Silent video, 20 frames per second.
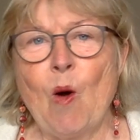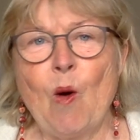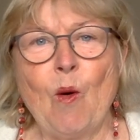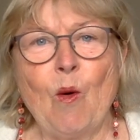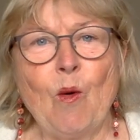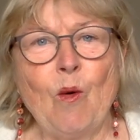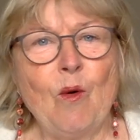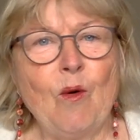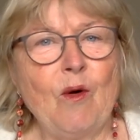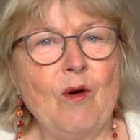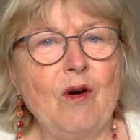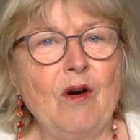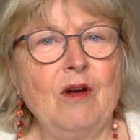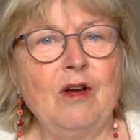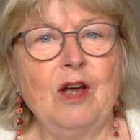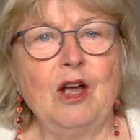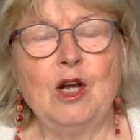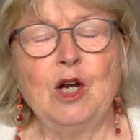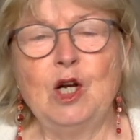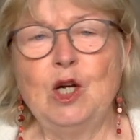
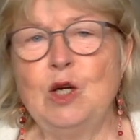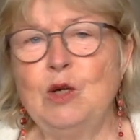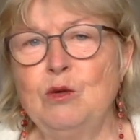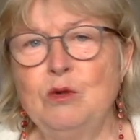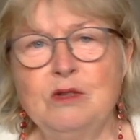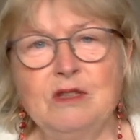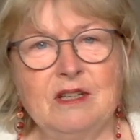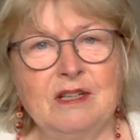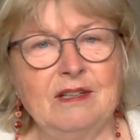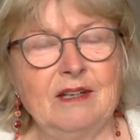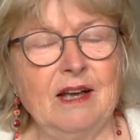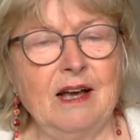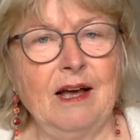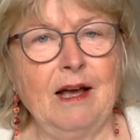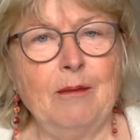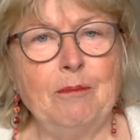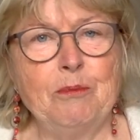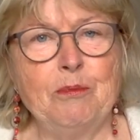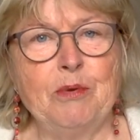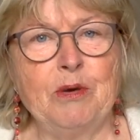or loosen
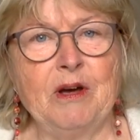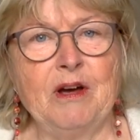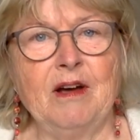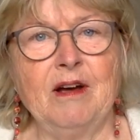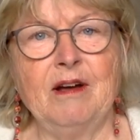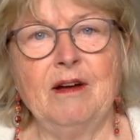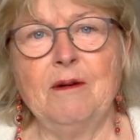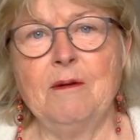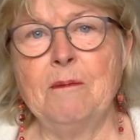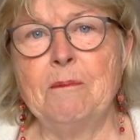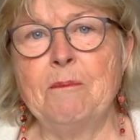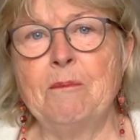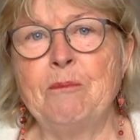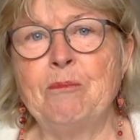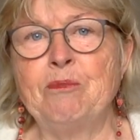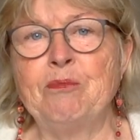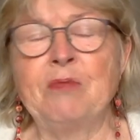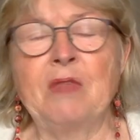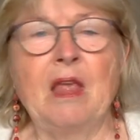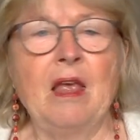up,
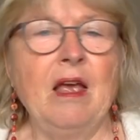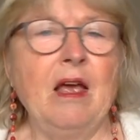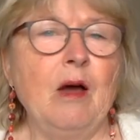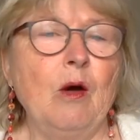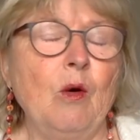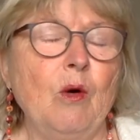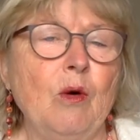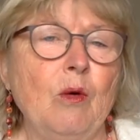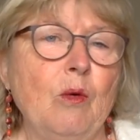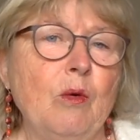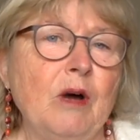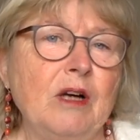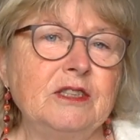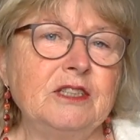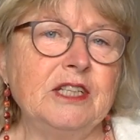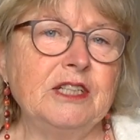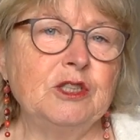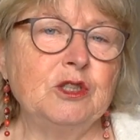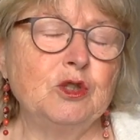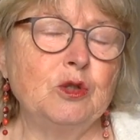um,
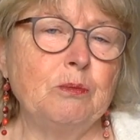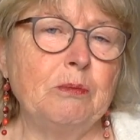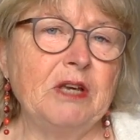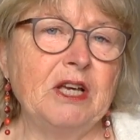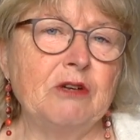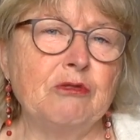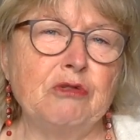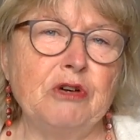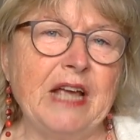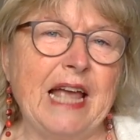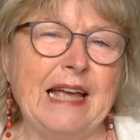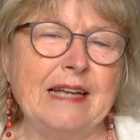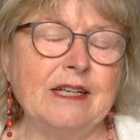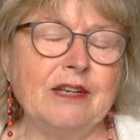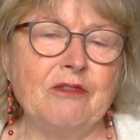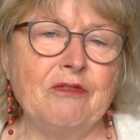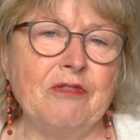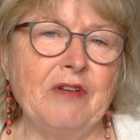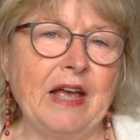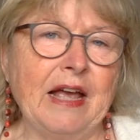wanting to be
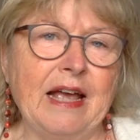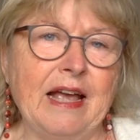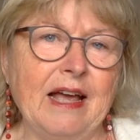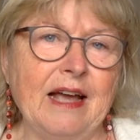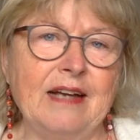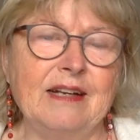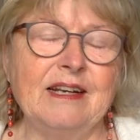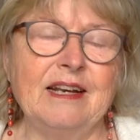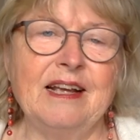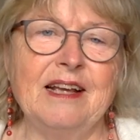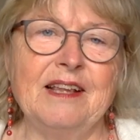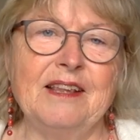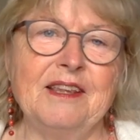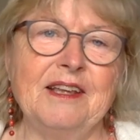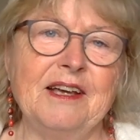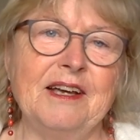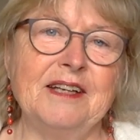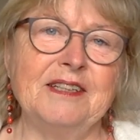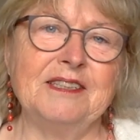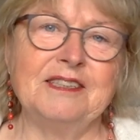creative again,
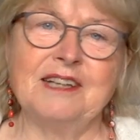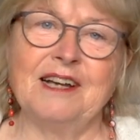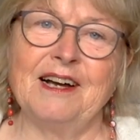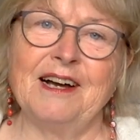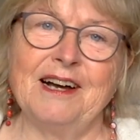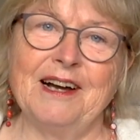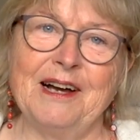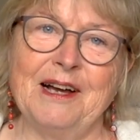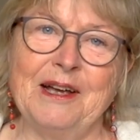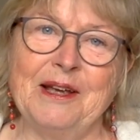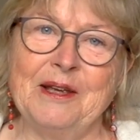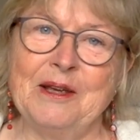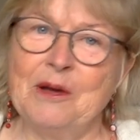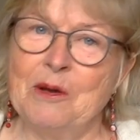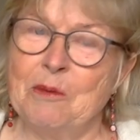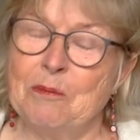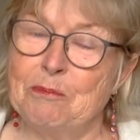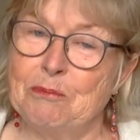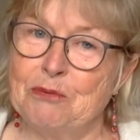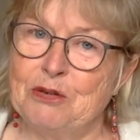that I
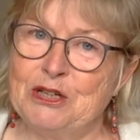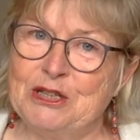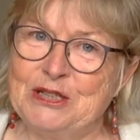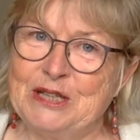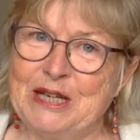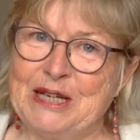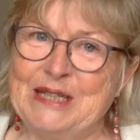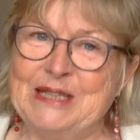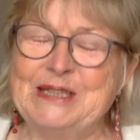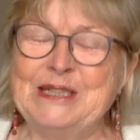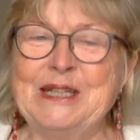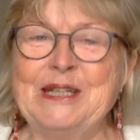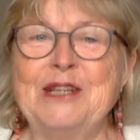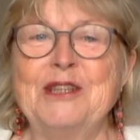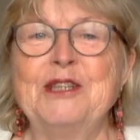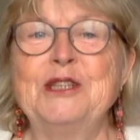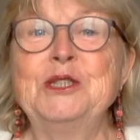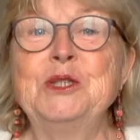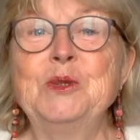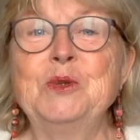present
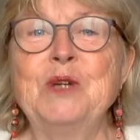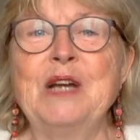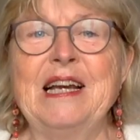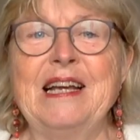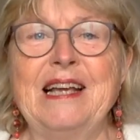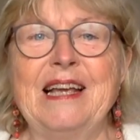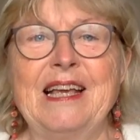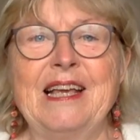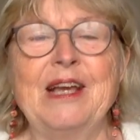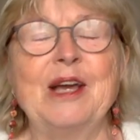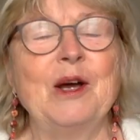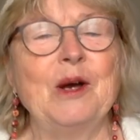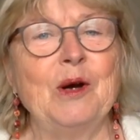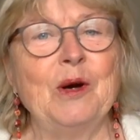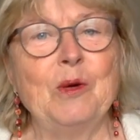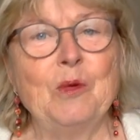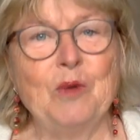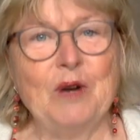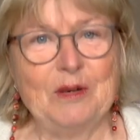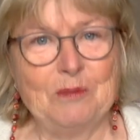the doodling
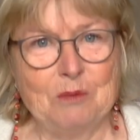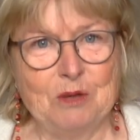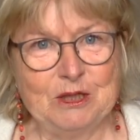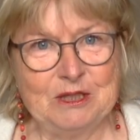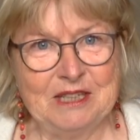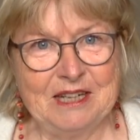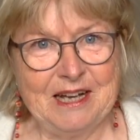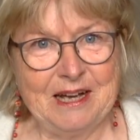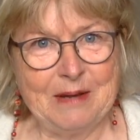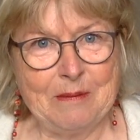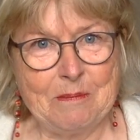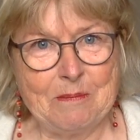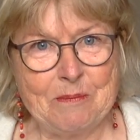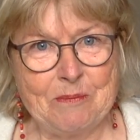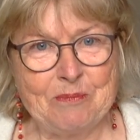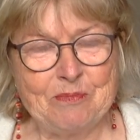one more time.